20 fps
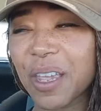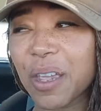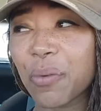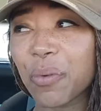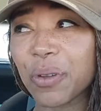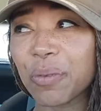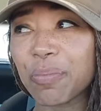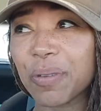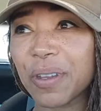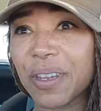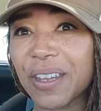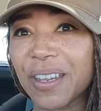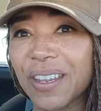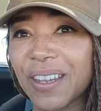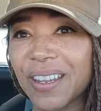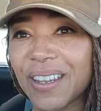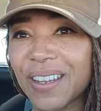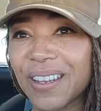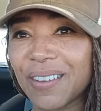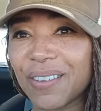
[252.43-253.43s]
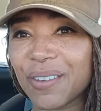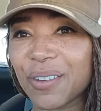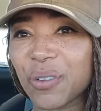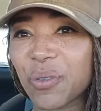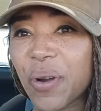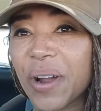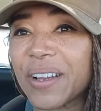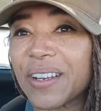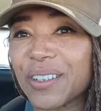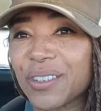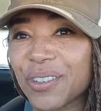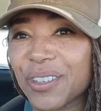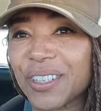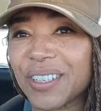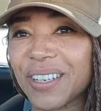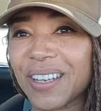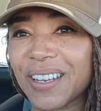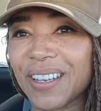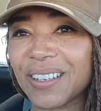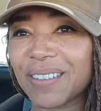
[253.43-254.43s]
would be quite
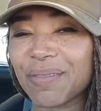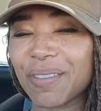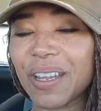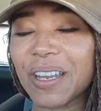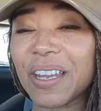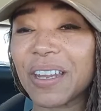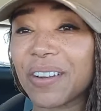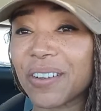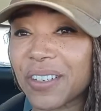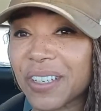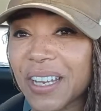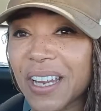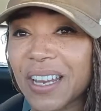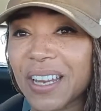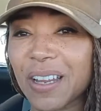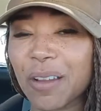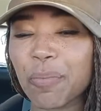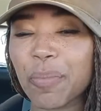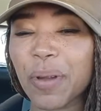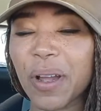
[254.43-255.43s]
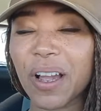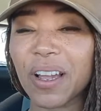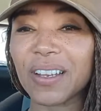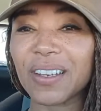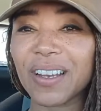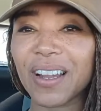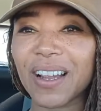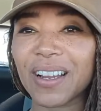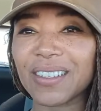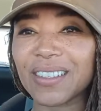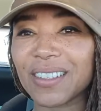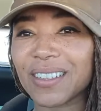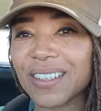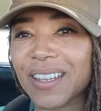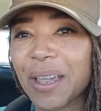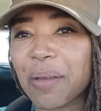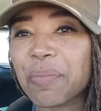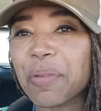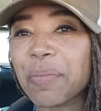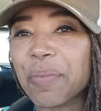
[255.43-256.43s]
interesting and entertaining, but I just
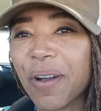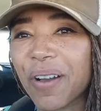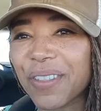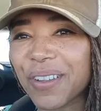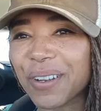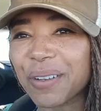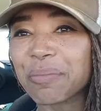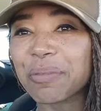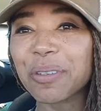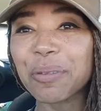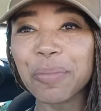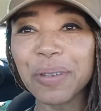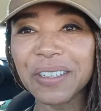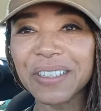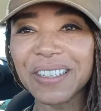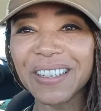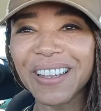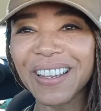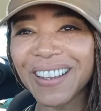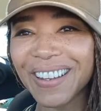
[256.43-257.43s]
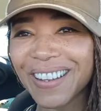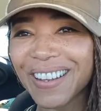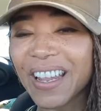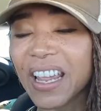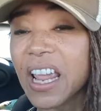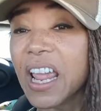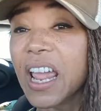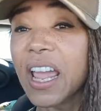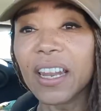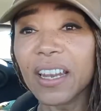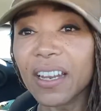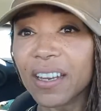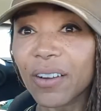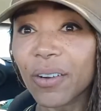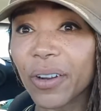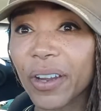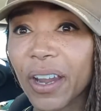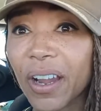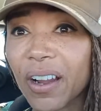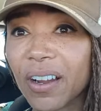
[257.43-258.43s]
can't be bothered. I'm too busy and I
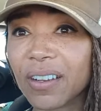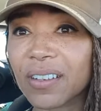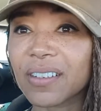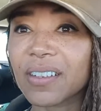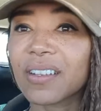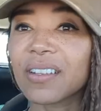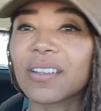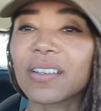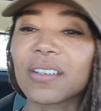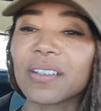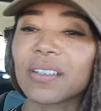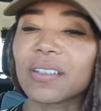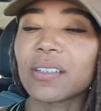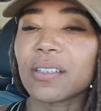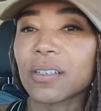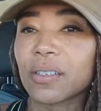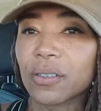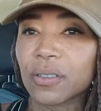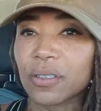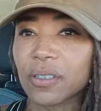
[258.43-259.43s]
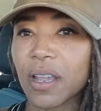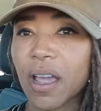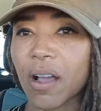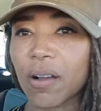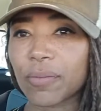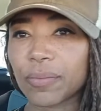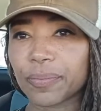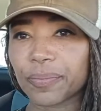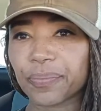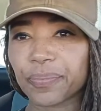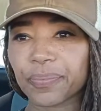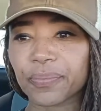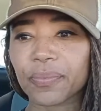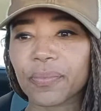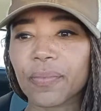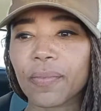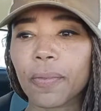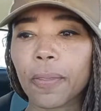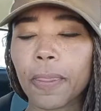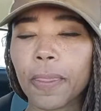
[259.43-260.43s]
don't care. Now,
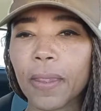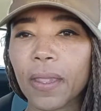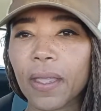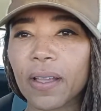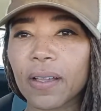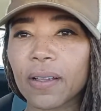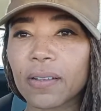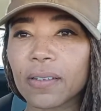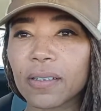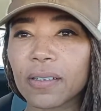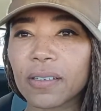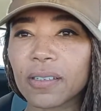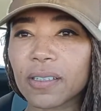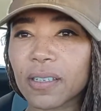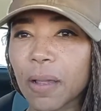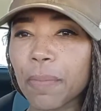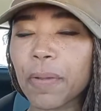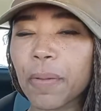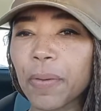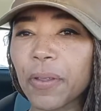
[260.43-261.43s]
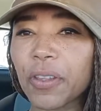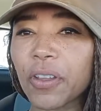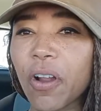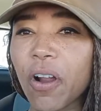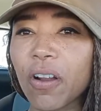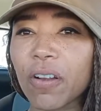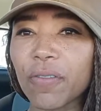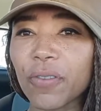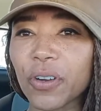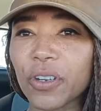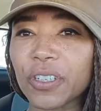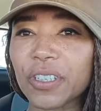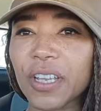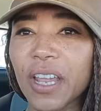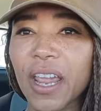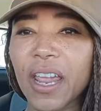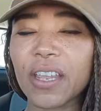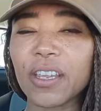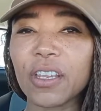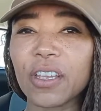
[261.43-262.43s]
some people in the carnivore
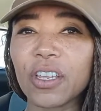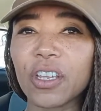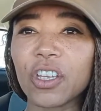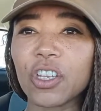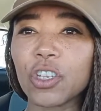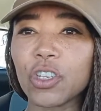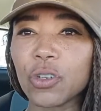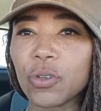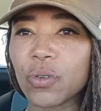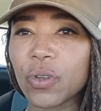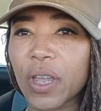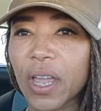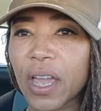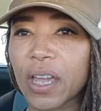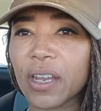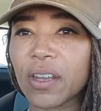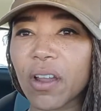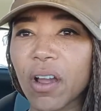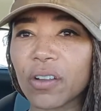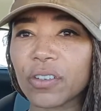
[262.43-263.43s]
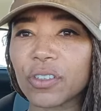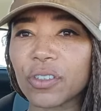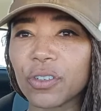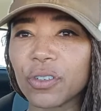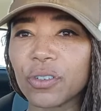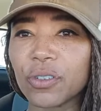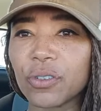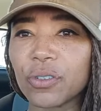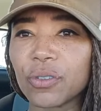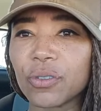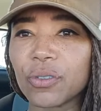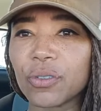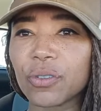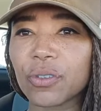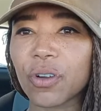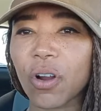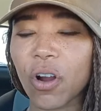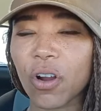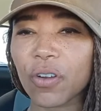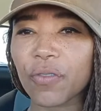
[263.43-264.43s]
say you cannot do
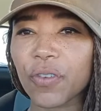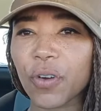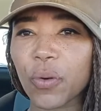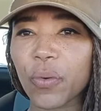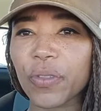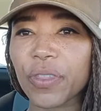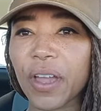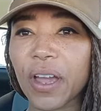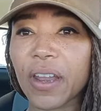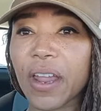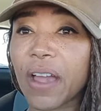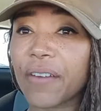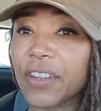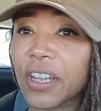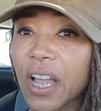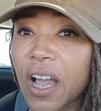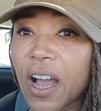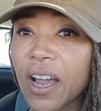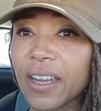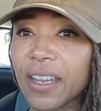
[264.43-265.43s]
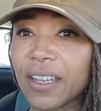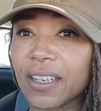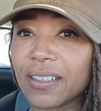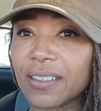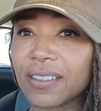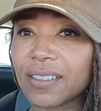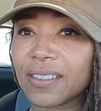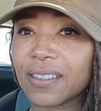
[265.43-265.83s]
carnivore without having honey,